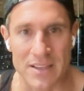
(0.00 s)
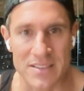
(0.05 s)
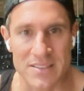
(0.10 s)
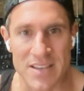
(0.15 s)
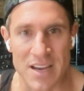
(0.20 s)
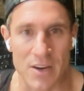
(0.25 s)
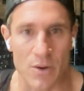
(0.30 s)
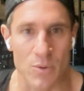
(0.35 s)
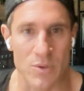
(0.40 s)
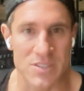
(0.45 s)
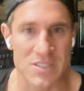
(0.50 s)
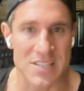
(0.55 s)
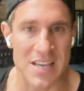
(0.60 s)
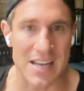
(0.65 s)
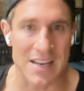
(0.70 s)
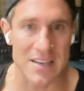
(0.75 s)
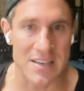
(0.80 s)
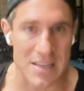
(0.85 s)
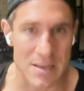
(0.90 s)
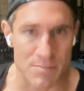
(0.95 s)
Like, Tiger Woods
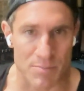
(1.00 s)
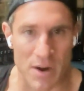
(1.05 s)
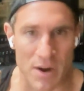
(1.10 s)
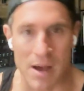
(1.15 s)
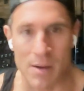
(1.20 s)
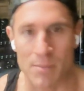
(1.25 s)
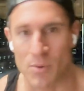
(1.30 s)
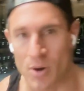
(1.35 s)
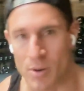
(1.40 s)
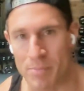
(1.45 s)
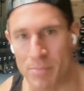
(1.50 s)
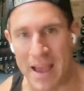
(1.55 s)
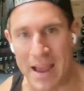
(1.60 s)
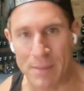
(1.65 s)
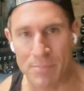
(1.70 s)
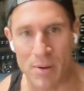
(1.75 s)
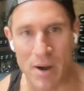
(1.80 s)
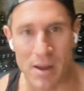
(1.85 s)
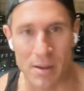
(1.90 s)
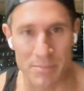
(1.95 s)
had a knee problem or a
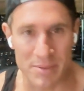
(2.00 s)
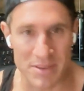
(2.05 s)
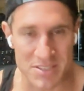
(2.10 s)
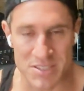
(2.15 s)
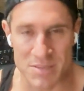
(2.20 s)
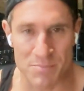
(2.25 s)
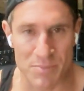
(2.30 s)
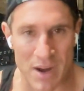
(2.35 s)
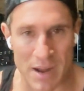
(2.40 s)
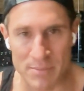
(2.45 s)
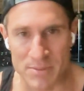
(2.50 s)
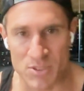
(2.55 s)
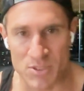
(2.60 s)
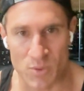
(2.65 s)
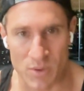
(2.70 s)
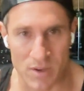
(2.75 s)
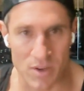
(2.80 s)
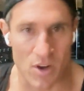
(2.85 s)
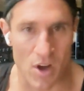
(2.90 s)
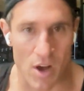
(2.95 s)
back problem because he probably
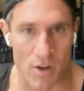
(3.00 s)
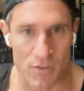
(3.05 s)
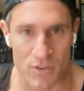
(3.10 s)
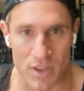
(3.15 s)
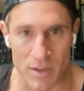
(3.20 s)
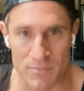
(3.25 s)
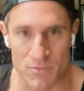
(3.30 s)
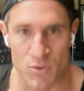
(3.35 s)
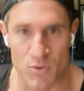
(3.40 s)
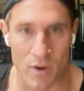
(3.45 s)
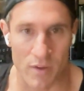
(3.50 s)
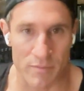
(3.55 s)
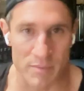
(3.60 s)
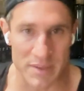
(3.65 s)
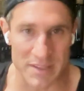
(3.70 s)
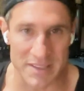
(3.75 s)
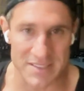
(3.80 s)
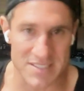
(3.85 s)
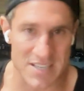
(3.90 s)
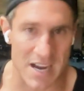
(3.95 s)
swung a golf club 12
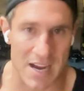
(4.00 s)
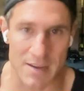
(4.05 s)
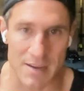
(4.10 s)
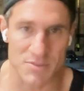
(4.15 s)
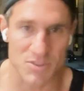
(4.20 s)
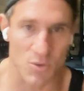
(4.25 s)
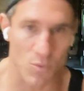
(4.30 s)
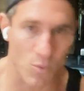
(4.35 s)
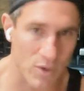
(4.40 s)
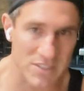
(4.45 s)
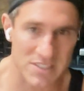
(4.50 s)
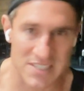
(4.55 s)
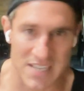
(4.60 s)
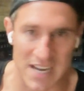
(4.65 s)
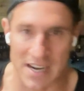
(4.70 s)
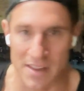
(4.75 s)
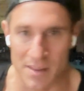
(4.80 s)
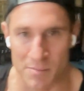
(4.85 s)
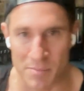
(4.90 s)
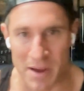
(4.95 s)
million times to one
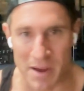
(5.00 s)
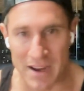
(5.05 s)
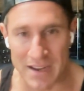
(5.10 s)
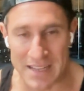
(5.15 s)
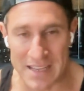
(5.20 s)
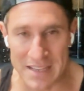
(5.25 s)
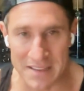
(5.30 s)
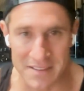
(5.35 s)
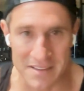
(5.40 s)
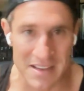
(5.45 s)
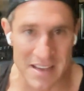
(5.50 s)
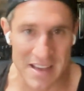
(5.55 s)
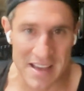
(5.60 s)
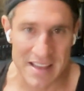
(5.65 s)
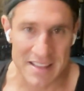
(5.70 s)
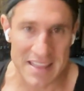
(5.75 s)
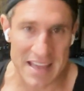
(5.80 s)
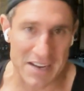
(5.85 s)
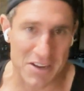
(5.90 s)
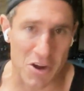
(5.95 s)
side of the body, and
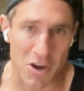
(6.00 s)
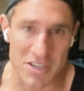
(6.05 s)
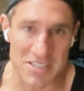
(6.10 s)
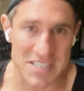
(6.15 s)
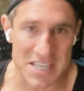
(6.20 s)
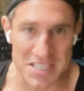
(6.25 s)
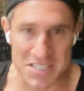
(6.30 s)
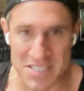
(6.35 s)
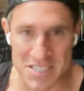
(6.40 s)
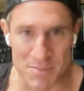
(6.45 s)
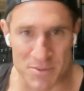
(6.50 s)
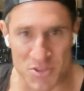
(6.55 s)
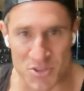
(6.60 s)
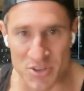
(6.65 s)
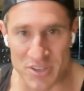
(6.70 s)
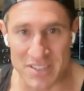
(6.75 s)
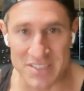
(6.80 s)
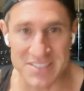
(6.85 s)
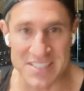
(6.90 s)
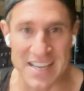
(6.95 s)
that caused
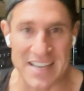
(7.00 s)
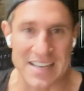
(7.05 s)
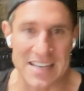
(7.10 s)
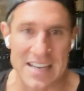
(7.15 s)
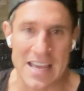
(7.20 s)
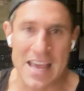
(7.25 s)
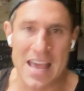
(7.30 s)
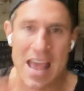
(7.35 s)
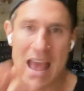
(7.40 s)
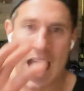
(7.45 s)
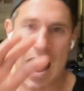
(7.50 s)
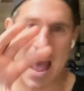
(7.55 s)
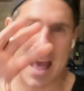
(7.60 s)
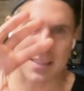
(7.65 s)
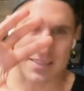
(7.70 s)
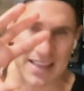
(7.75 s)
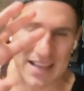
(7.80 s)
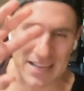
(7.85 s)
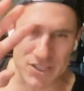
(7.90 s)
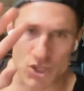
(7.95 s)
asymmetries. And
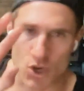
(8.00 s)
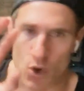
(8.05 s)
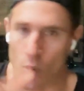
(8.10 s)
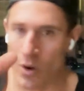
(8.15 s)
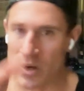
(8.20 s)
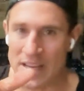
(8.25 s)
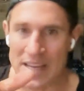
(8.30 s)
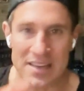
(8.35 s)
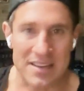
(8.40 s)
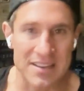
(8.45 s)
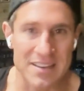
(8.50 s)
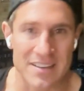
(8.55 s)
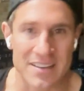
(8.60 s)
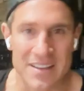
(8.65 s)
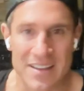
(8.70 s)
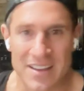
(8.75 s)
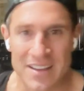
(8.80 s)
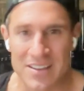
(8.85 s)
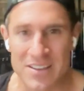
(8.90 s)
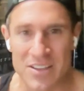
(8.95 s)
at that torquing,
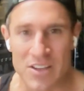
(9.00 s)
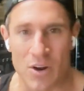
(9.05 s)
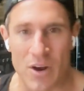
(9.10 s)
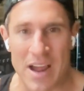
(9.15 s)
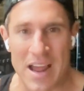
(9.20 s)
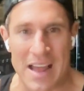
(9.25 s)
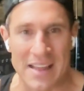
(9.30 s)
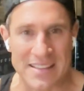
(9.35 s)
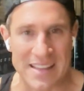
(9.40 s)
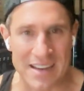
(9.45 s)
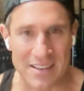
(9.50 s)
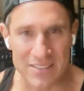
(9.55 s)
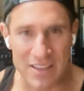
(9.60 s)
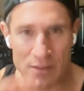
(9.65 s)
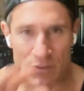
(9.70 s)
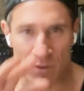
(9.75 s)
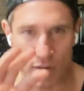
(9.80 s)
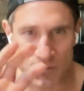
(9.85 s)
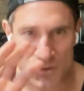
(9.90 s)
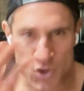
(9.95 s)
you know, at that
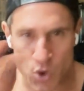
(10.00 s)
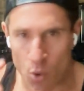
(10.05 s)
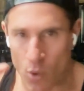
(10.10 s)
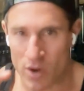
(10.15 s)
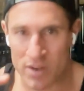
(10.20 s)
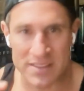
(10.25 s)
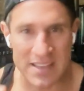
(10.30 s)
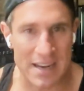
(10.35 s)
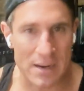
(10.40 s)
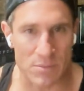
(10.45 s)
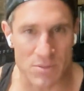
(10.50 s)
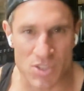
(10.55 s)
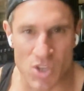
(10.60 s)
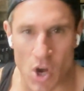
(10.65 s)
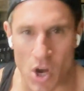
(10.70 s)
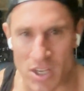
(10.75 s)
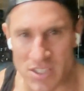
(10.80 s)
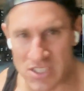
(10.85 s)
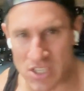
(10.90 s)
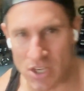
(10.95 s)
level of torque that it was
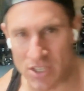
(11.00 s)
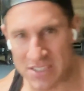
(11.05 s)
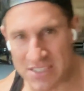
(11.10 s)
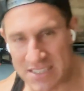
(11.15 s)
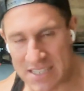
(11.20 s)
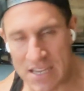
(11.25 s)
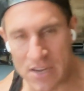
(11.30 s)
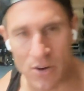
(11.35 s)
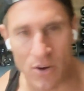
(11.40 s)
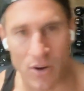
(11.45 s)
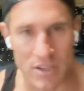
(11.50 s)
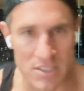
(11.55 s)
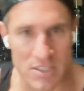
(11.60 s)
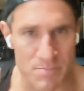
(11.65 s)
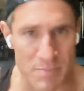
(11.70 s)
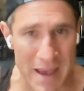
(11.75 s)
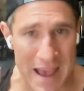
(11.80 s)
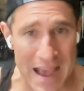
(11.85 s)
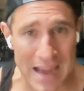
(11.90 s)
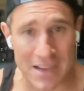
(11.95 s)
causing on his knee or on
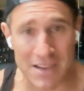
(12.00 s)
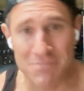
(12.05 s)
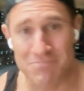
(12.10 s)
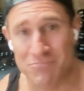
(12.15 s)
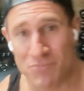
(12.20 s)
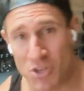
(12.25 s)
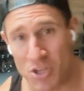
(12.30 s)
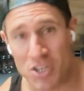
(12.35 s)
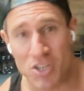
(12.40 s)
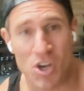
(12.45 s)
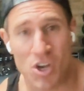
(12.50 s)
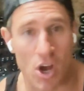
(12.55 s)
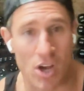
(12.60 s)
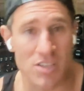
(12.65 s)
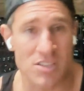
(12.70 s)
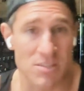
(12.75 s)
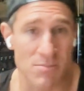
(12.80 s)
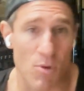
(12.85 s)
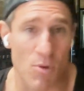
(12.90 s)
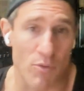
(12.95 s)
his back, could have
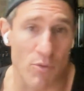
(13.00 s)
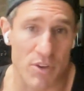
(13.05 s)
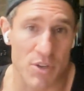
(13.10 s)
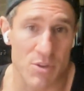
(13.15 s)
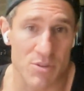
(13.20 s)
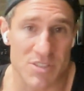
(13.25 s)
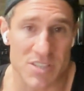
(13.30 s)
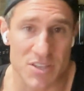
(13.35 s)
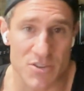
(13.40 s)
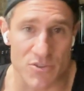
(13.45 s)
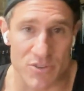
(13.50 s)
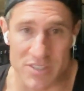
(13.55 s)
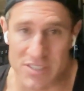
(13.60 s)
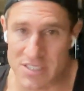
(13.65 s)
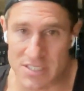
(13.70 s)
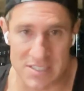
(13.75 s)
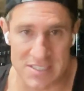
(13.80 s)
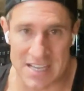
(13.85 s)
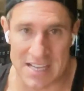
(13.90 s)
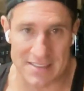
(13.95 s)
caused some overuse
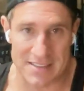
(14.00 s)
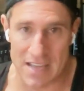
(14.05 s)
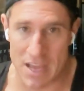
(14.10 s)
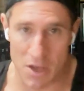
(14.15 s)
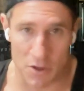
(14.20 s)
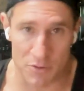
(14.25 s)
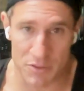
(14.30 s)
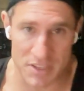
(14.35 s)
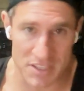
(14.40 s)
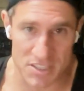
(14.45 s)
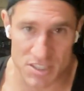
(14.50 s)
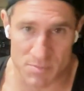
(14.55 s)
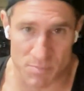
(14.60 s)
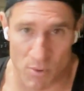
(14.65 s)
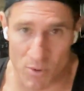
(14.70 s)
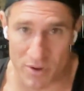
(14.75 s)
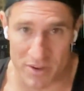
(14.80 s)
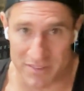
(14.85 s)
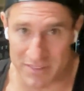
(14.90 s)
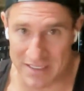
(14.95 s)
injuries. It's not the healthiest
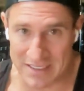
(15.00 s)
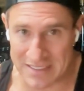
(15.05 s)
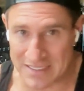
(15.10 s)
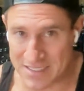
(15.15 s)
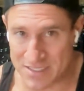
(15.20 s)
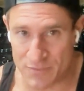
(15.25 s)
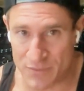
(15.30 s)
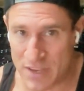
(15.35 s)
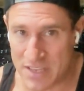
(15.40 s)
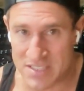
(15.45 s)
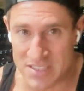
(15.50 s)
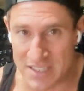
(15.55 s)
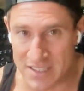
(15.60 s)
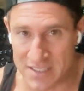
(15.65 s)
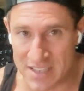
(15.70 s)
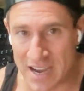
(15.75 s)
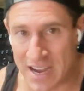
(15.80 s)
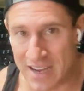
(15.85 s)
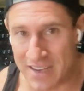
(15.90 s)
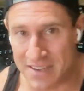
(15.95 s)
sport. Like, let's face it,
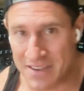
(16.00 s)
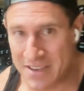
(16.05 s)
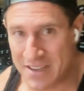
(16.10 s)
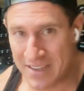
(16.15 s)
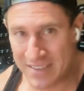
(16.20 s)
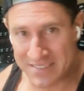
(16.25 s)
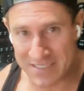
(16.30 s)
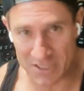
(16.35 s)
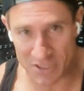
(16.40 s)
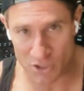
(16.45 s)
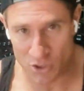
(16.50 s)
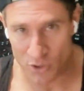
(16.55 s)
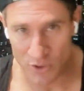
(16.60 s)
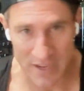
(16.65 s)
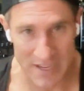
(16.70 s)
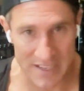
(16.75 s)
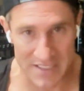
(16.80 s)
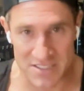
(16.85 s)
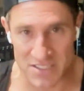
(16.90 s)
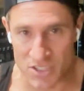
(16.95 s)
God didn't
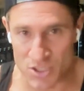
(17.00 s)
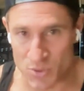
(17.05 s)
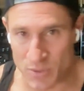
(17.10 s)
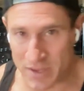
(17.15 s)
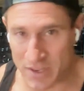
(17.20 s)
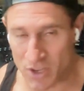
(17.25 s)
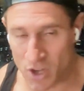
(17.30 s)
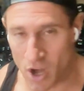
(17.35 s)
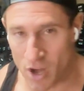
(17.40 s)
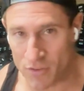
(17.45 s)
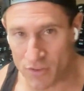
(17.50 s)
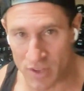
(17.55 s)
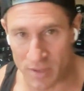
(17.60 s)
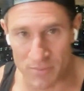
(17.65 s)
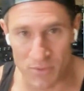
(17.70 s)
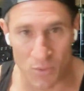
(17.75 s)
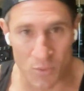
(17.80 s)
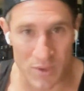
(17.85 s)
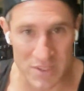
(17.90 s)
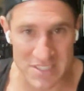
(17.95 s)
create us to swing a golf
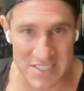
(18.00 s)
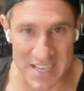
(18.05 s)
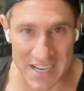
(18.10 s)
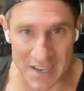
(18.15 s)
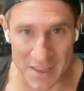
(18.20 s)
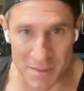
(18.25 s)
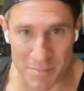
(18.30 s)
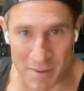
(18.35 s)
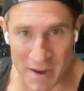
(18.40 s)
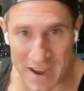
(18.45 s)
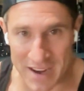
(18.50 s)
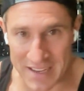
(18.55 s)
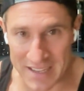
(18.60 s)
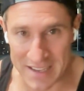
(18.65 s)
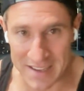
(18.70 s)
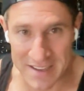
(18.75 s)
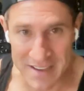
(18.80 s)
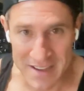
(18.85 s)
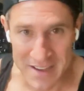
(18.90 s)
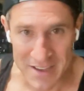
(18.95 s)
club to one side of the
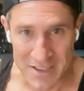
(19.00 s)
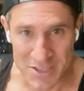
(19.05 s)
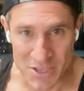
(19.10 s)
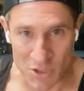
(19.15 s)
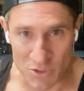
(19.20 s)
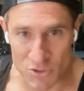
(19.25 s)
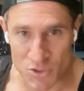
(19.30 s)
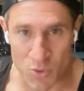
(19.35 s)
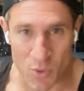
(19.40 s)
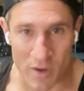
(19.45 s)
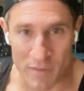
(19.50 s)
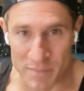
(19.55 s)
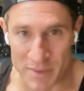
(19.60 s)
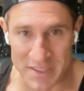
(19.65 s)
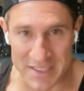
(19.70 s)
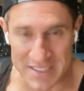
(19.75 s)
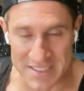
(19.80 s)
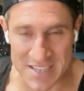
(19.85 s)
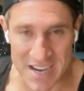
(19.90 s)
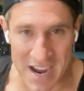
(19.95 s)
body, you know, 12
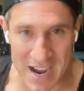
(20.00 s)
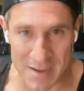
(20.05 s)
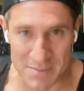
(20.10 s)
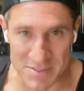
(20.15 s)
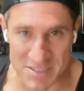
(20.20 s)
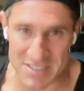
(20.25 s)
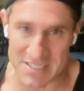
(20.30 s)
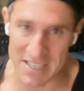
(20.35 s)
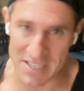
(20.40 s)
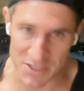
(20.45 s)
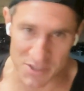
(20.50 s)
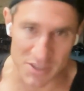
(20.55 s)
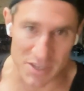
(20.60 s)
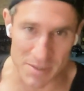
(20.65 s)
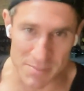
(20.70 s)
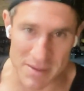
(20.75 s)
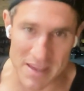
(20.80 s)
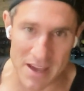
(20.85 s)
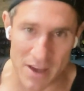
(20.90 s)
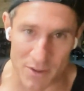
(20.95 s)
million times and say, you're going
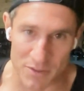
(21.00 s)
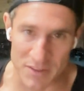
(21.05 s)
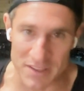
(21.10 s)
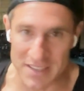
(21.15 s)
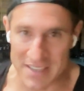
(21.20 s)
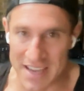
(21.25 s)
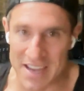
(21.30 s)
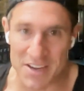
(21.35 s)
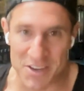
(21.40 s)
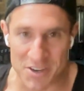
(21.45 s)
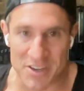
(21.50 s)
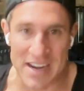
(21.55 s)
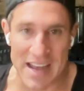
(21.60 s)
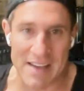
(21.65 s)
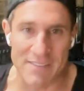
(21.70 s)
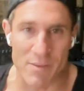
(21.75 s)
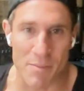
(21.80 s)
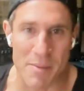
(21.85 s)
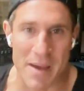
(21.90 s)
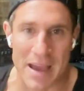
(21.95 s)
to be healthy. Yeah, you're going to
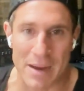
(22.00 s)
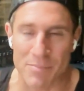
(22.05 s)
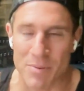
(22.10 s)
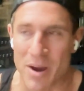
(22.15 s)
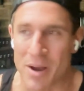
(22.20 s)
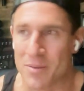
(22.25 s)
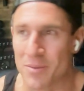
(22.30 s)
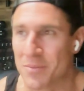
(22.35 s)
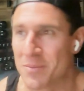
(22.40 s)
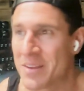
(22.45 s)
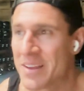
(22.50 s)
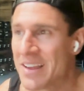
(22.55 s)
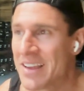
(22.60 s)
have a back problem.